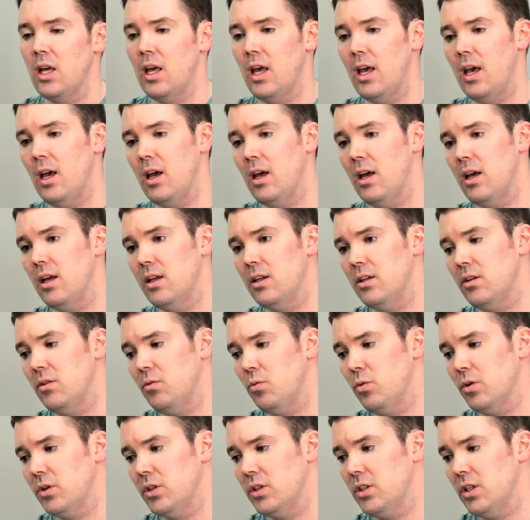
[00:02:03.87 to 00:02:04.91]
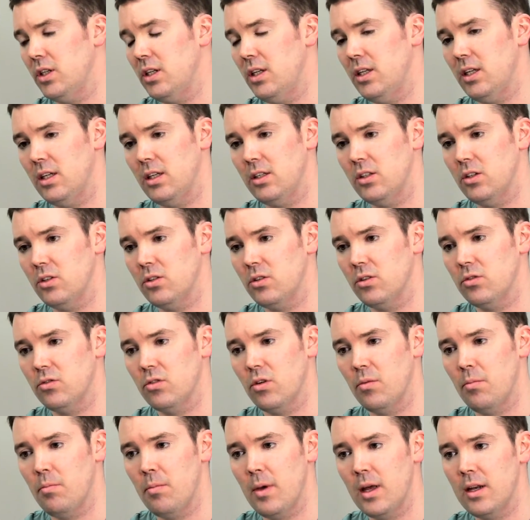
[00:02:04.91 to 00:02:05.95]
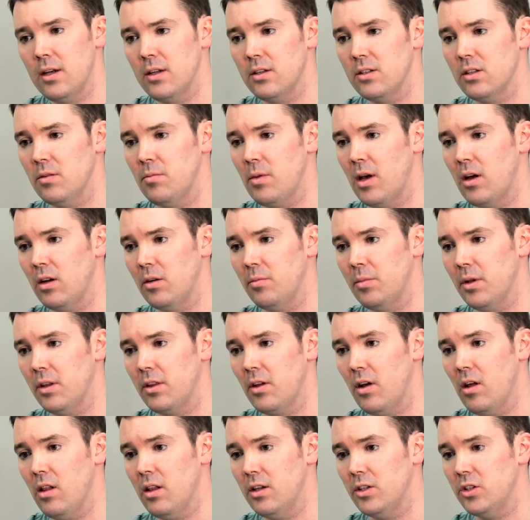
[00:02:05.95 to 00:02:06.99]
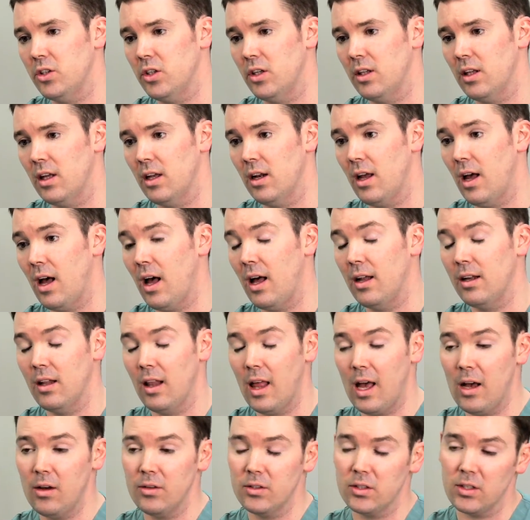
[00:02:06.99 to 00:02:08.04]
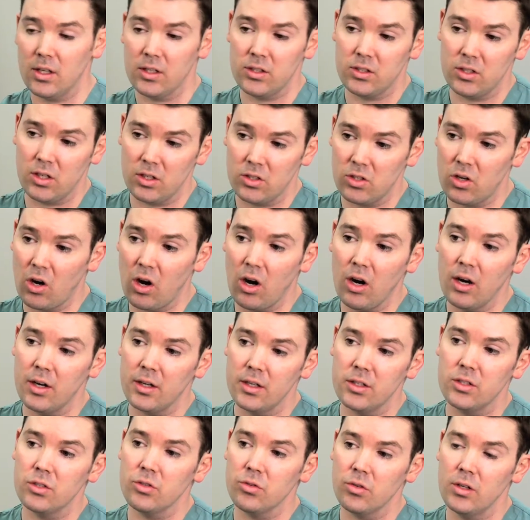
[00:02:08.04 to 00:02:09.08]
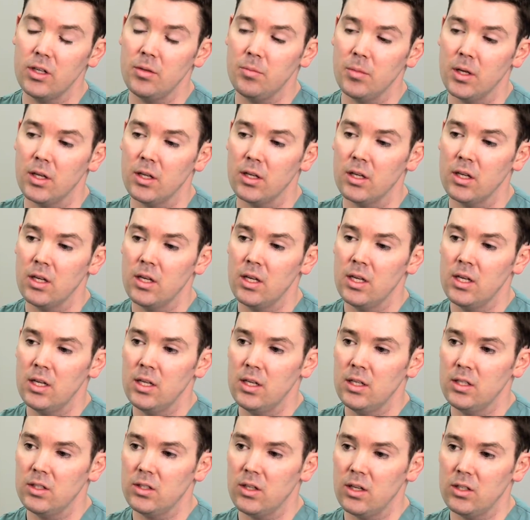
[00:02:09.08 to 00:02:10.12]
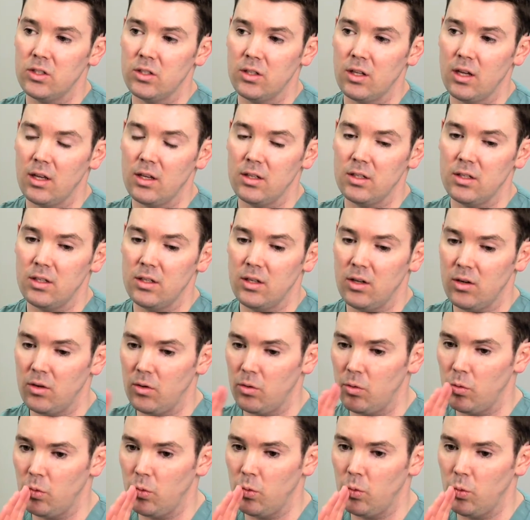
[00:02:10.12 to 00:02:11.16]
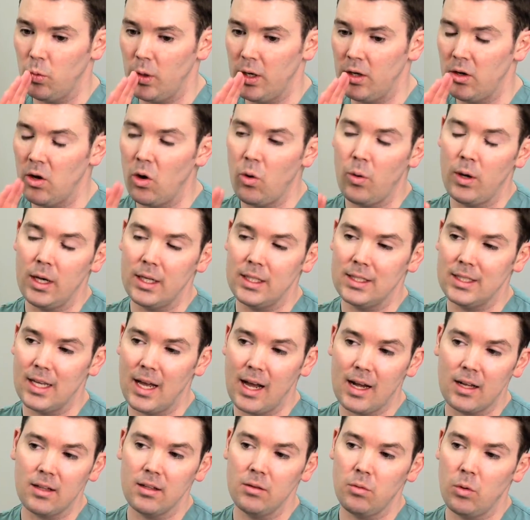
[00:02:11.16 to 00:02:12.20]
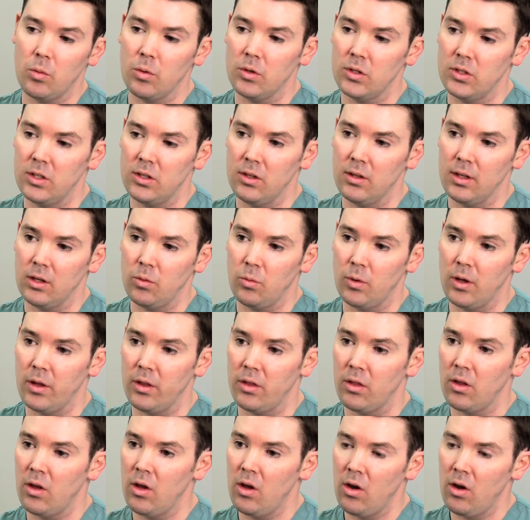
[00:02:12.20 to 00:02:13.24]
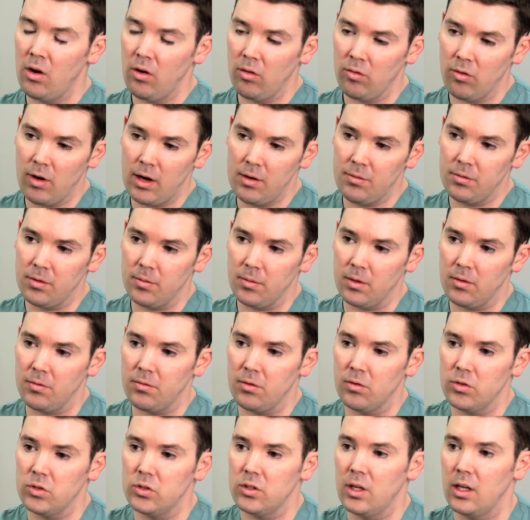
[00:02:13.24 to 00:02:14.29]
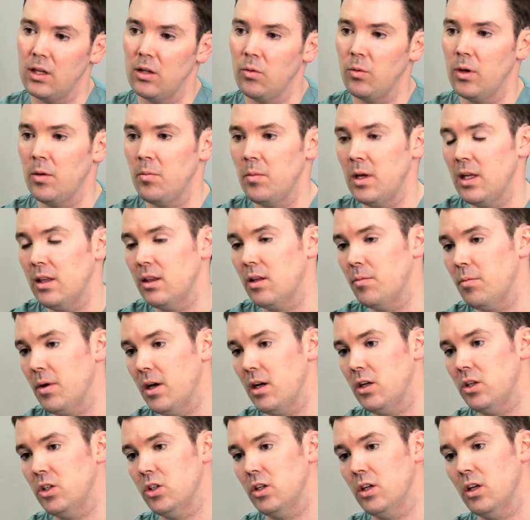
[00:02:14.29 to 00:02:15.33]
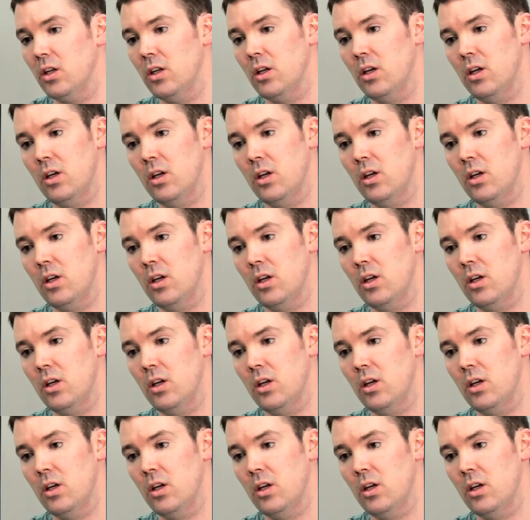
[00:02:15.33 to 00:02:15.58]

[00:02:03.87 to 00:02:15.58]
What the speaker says: And we're seeing just a tremendous amount of pathology that allows us to target treatment such that, you know, we know exactly what we're dealing with right from the first day that we meet the patient.